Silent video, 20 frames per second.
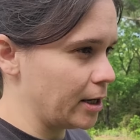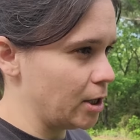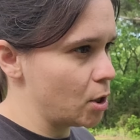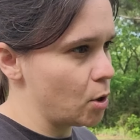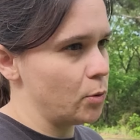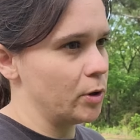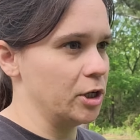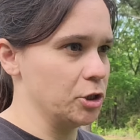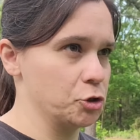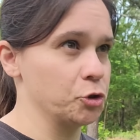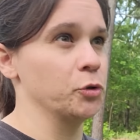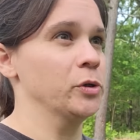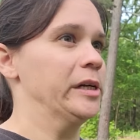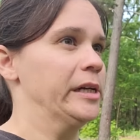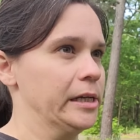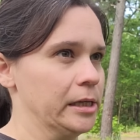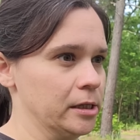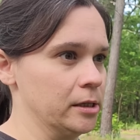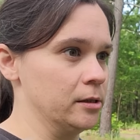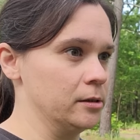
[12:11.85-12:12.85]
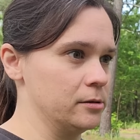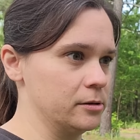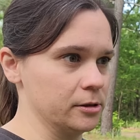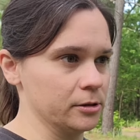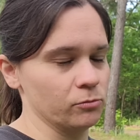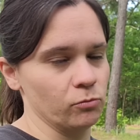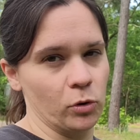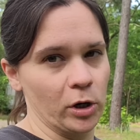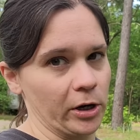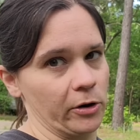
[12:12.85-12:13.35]
I know what a tree is
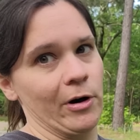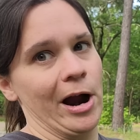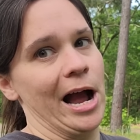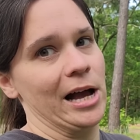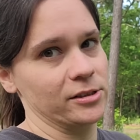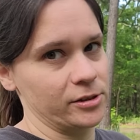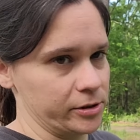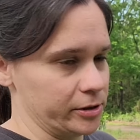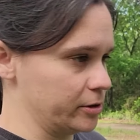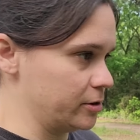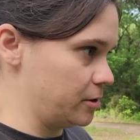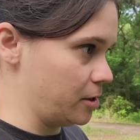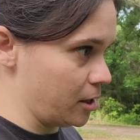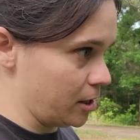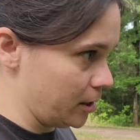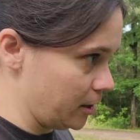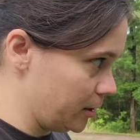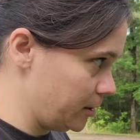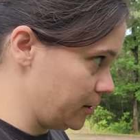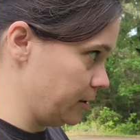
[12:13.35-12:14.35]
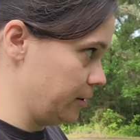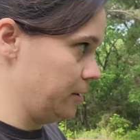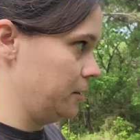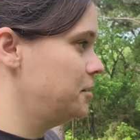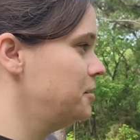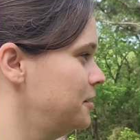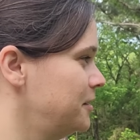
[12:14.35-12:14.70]
and what grass looks like and